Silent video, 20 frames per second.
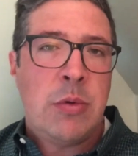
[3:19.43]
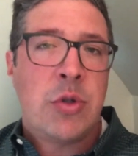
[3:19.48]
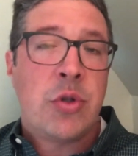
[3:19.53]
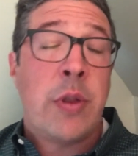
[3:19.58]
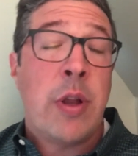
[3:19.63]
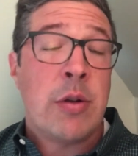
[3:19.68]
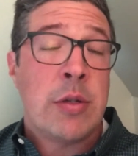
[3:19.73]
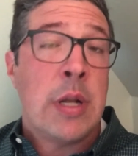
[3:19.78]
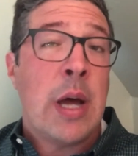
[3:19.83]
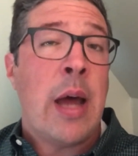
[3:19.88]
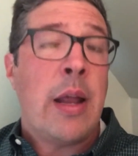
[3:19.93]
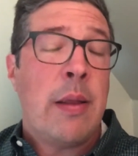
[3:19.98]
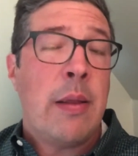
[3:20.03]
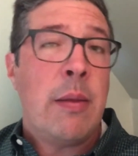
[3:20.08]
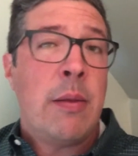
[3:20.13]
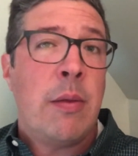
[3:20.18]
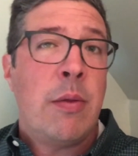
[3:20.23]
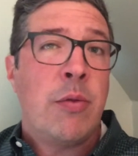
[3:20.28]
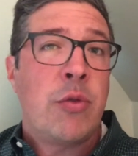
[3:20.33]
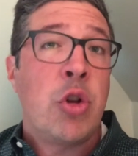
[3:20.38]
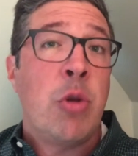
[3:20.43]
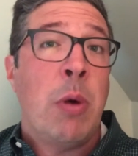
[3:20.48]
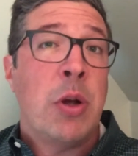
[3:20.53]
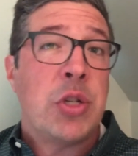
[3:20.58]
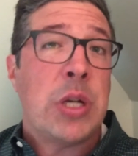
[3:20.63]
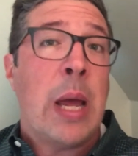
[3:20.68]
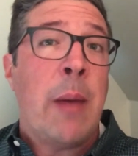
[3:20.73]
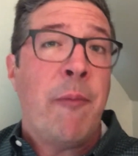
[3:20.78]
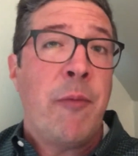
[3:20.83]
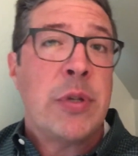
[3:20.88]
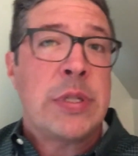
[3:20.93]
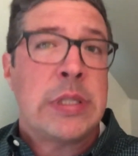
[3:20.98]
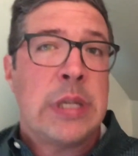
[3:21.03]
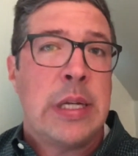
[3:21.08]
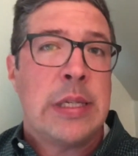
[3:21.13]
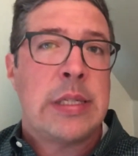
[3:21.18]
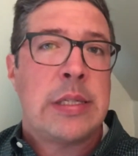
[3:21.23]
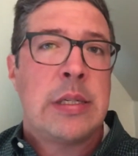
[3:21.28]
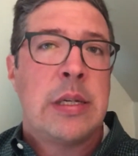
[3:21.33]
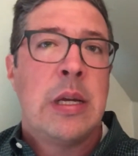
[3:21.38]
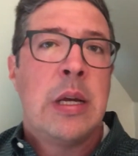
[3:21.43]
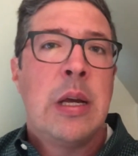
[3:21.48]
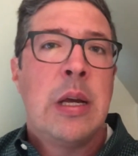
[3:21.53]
there's not too much emphasis